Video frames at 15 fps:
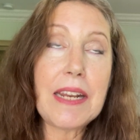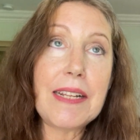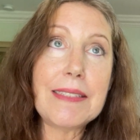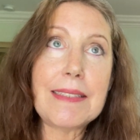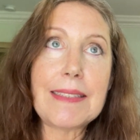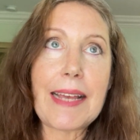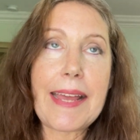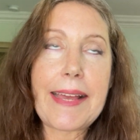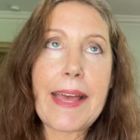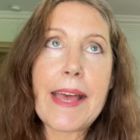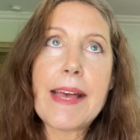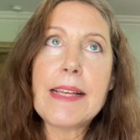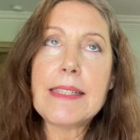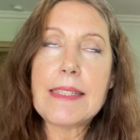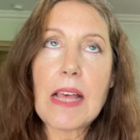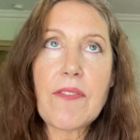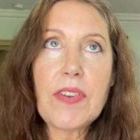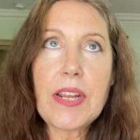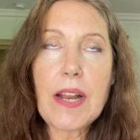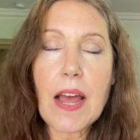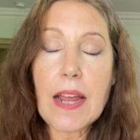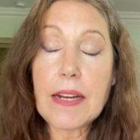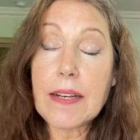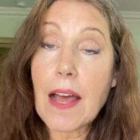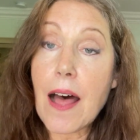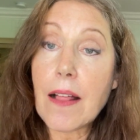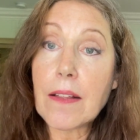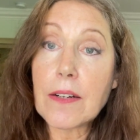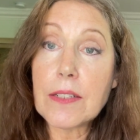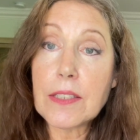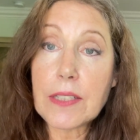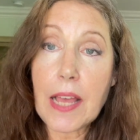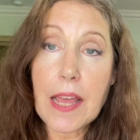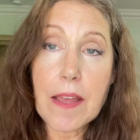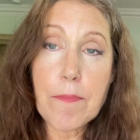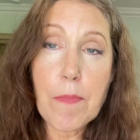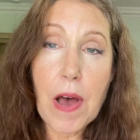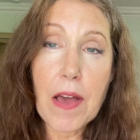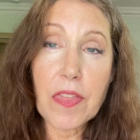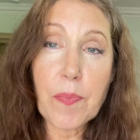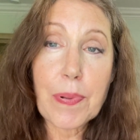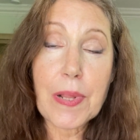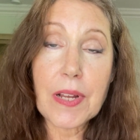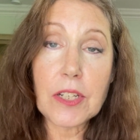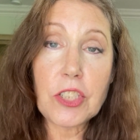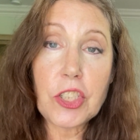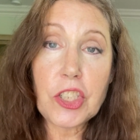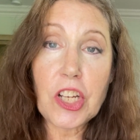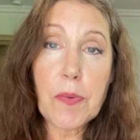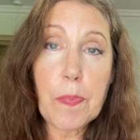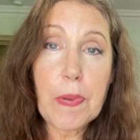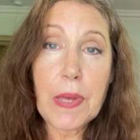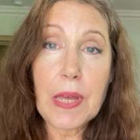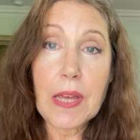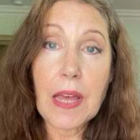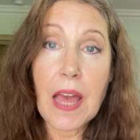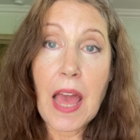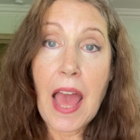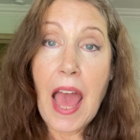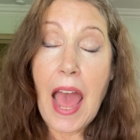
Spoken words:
it's like $79 a month plus shipping.